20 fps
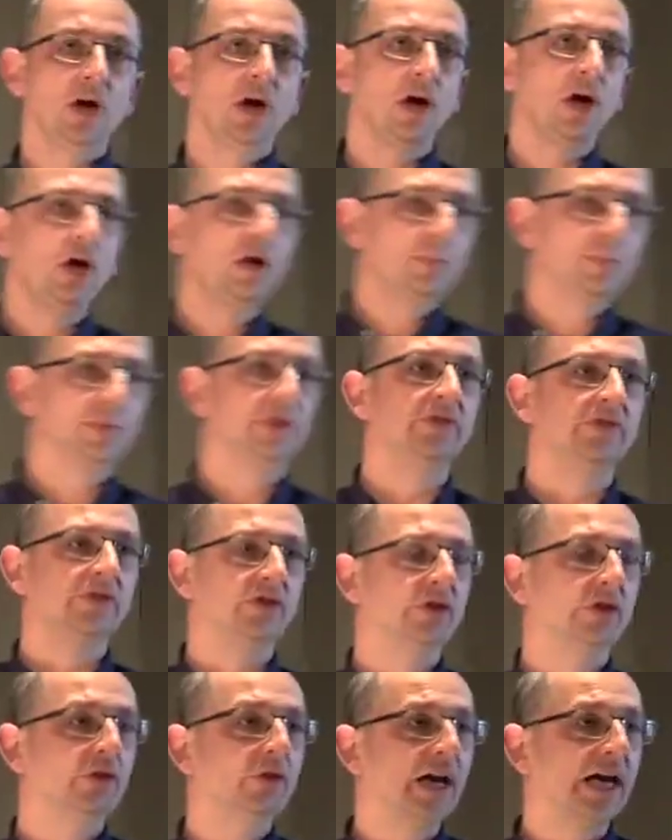open
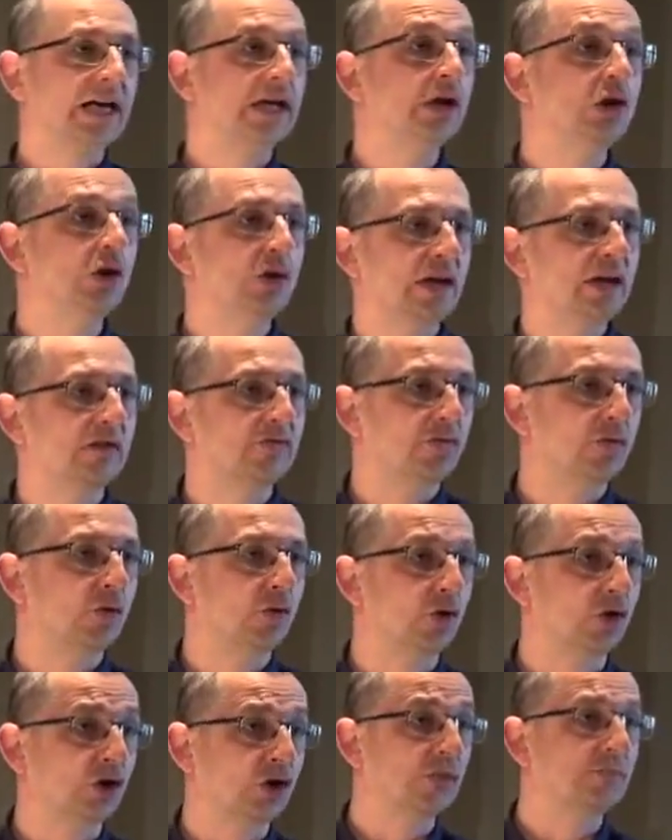to and looking
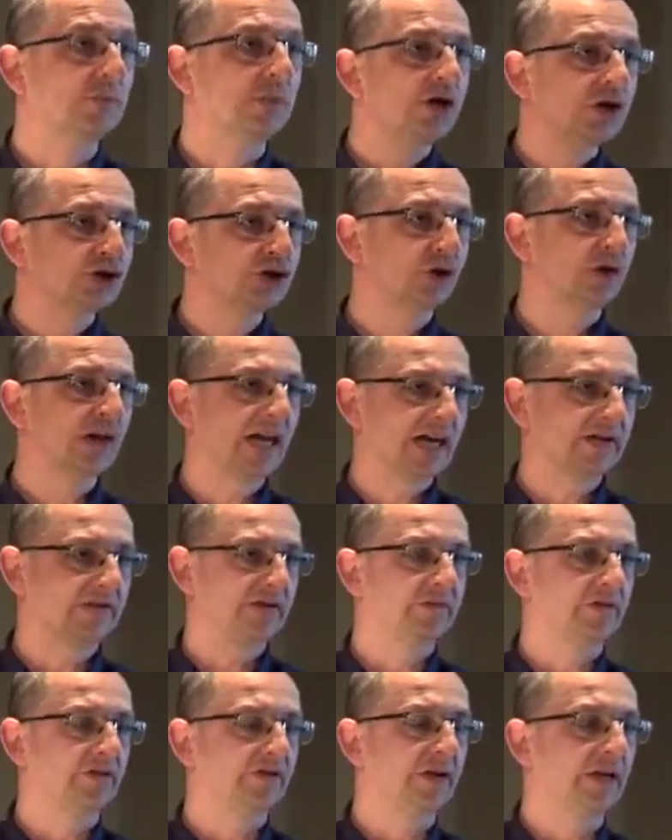for commercial
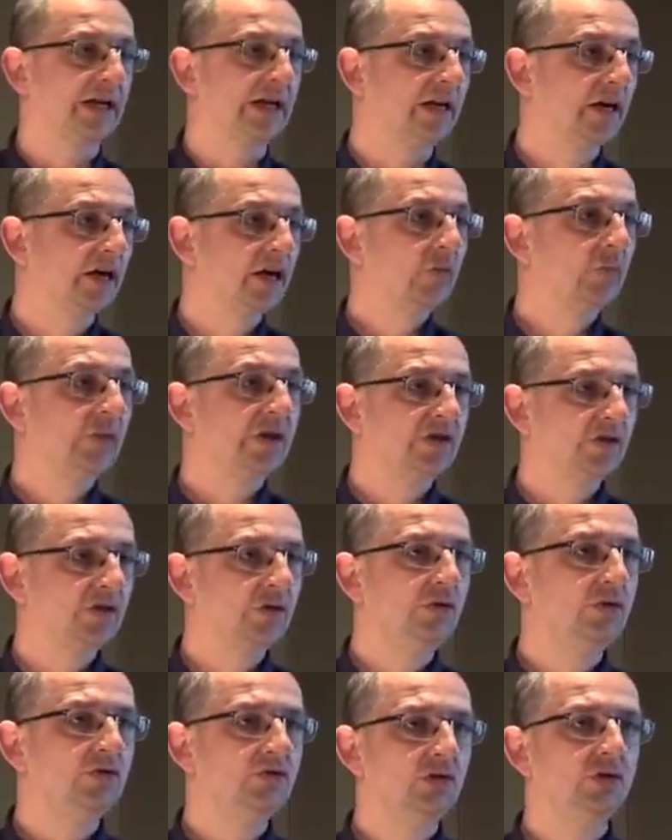activity. We
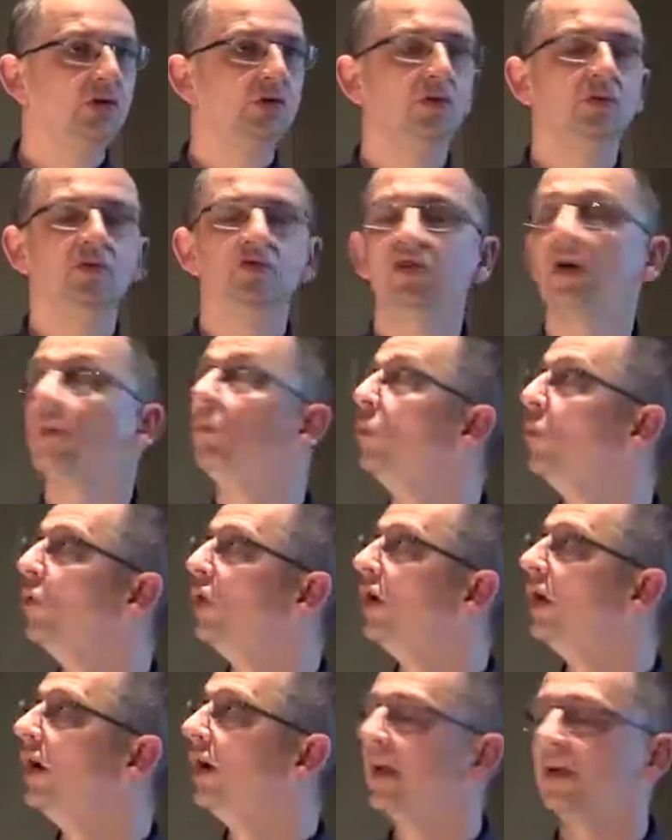do some
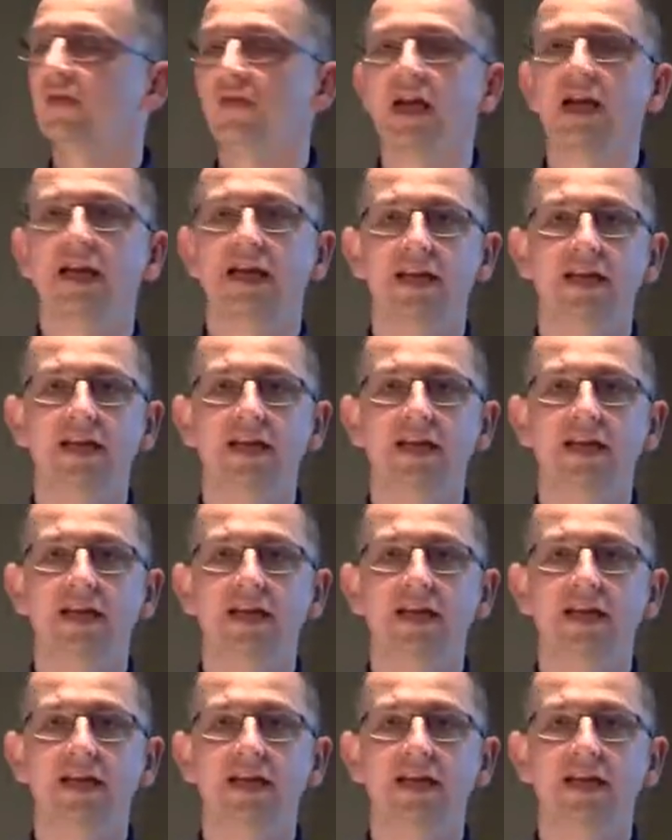work that